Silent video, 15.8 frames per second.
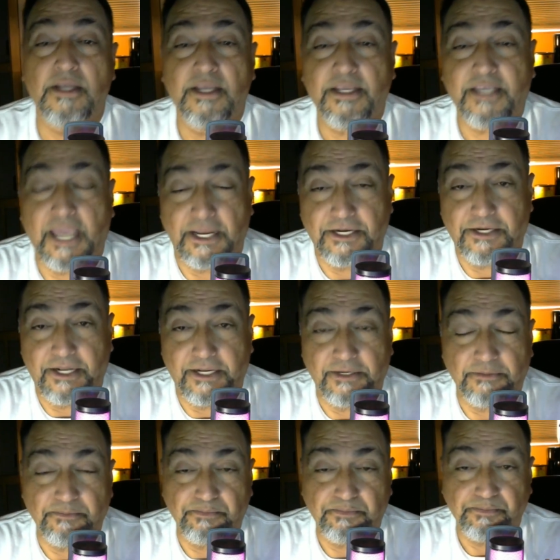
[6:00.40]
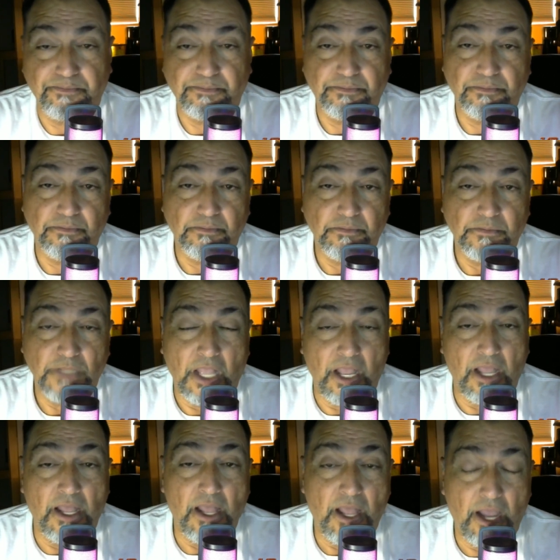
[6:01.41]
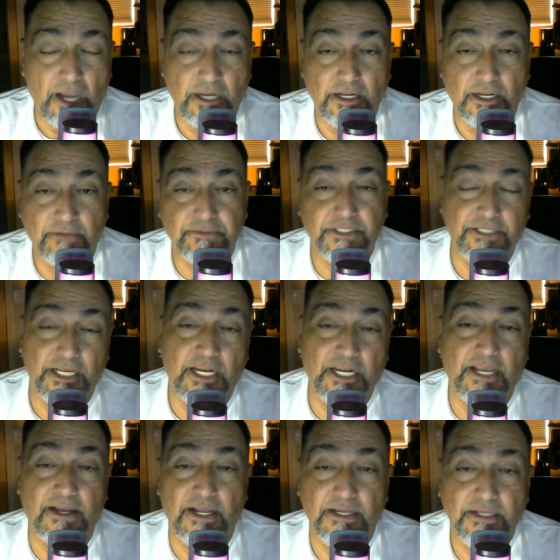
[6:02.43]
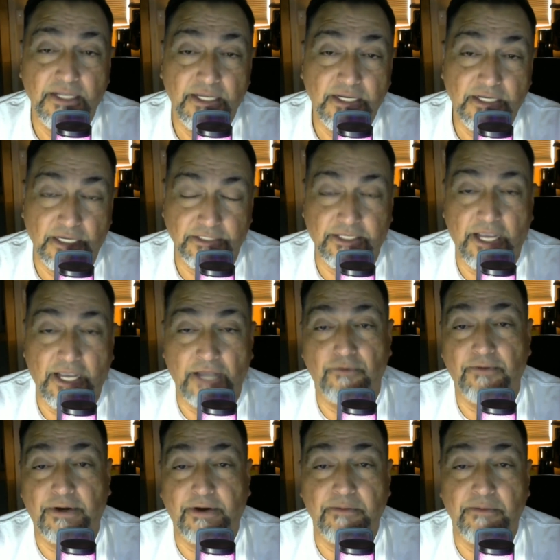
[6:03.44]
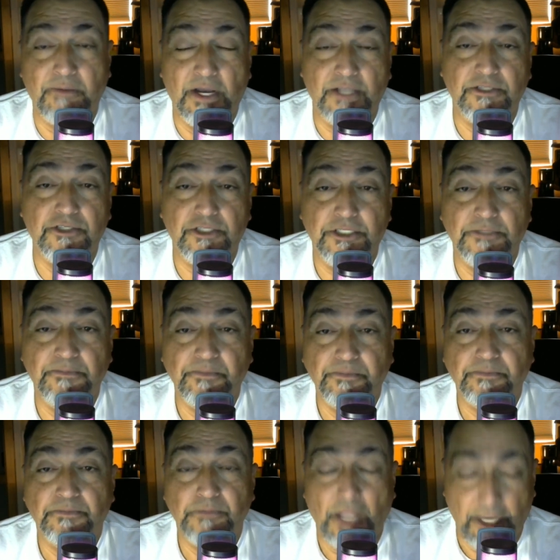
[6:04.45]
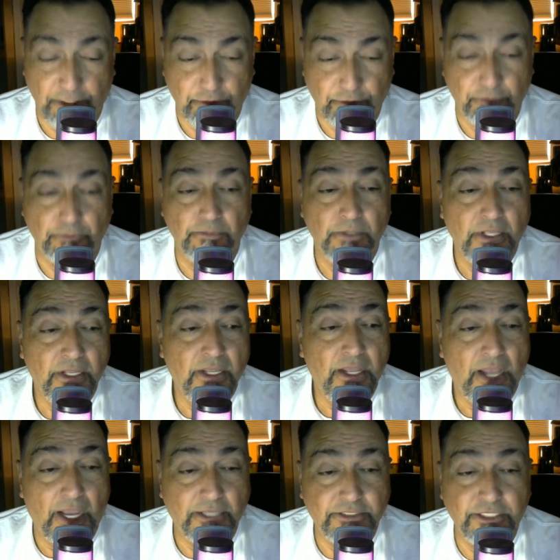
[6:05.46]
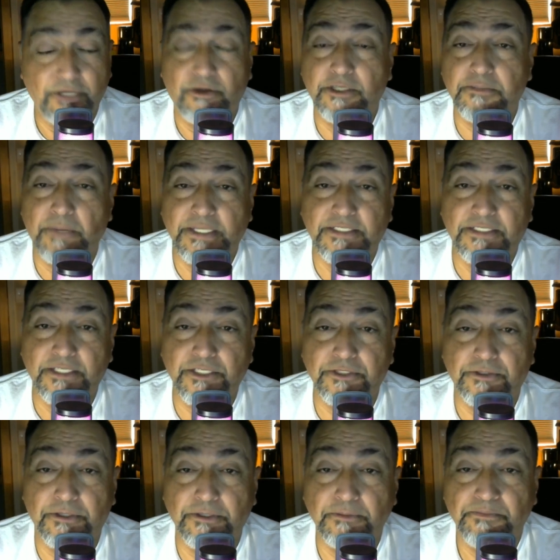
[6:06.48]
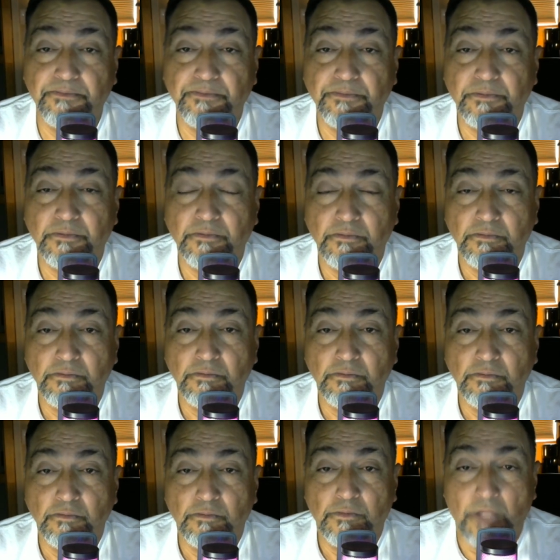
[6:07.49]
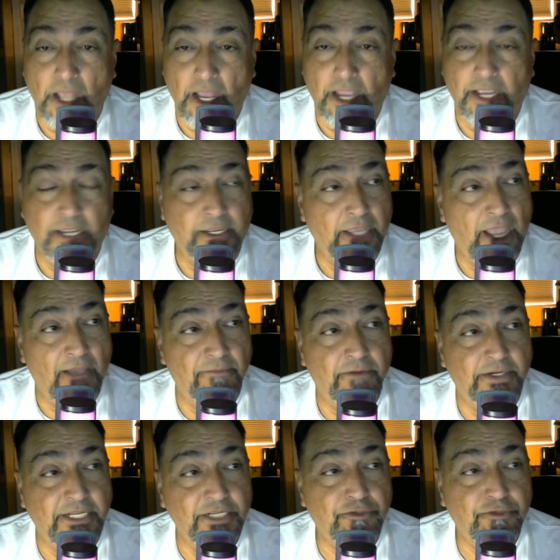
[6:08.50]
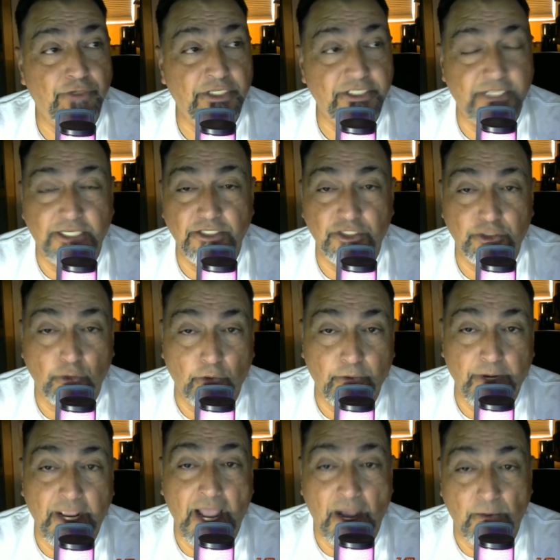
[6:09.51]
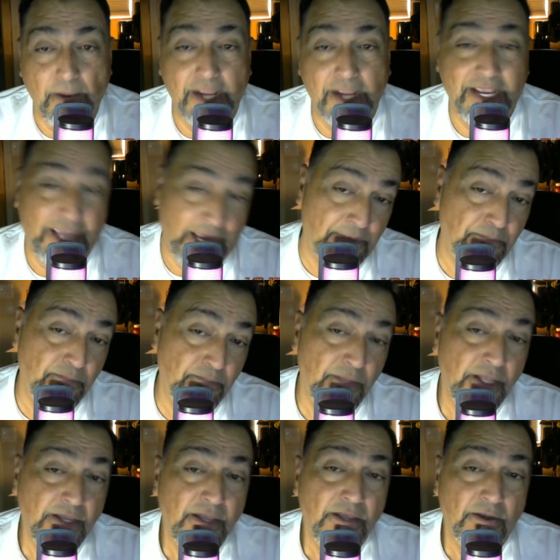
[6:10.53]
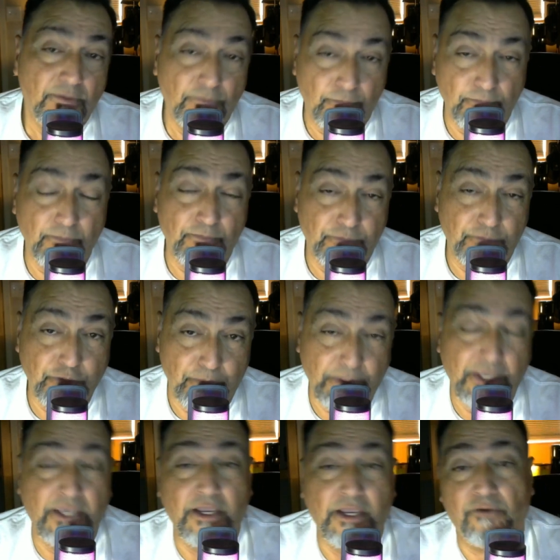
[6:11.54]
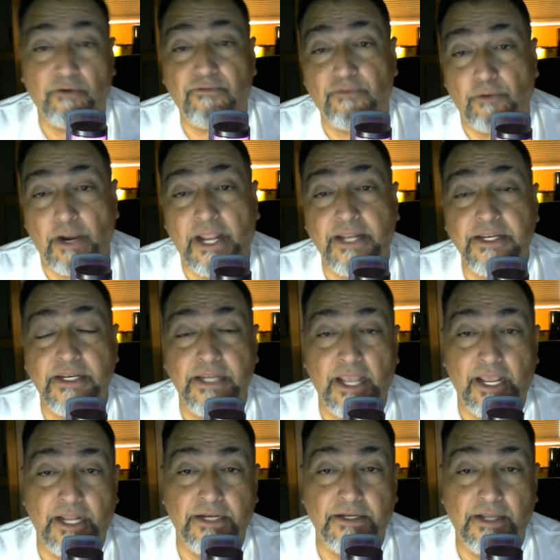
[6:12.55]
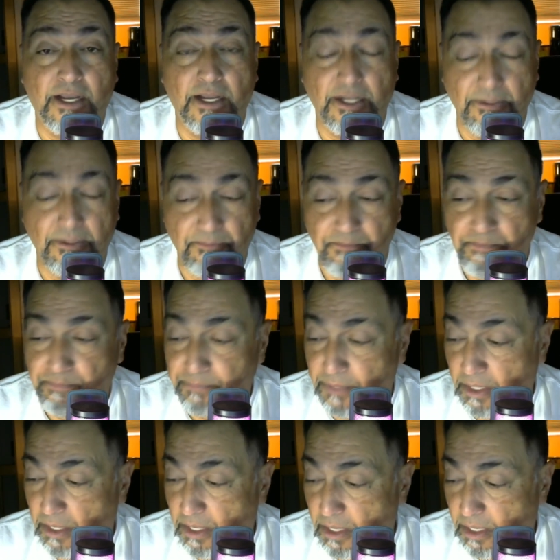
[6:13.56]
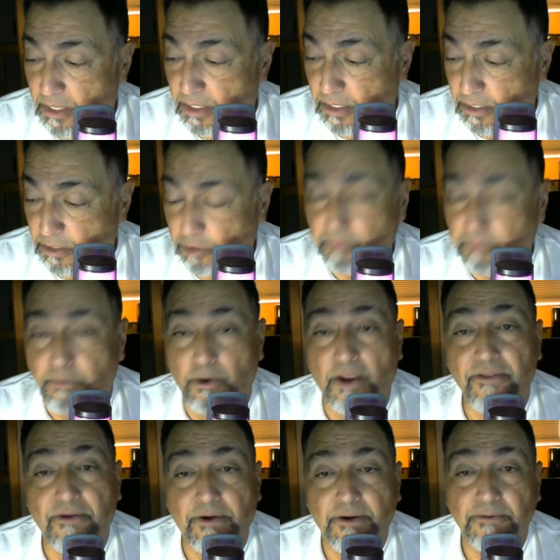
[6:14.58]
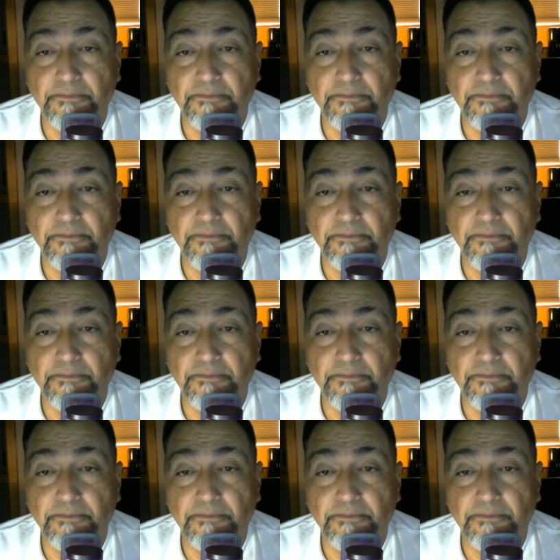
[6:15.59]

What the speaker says: candidate. I love Cecilia Castillano very much. I do. I see her as my sister. I have an interesting story how I came to be her friend and her brother